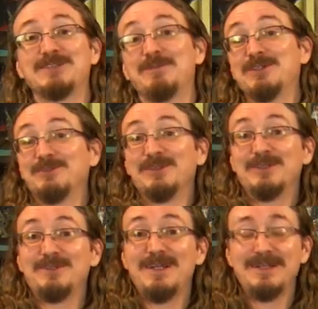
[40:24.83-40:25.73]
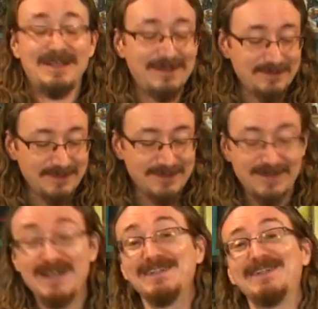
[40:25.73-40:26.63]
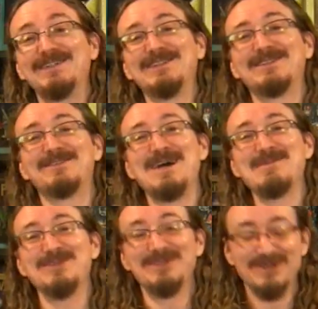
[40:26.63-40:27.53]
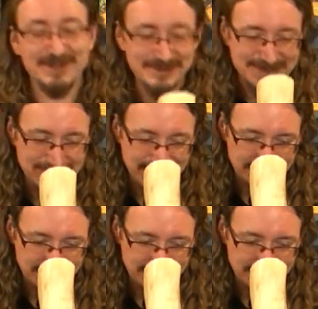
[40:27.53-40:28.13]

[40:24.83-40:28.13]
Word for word: It smells really great. I don't really know how to describe it, though. It's a...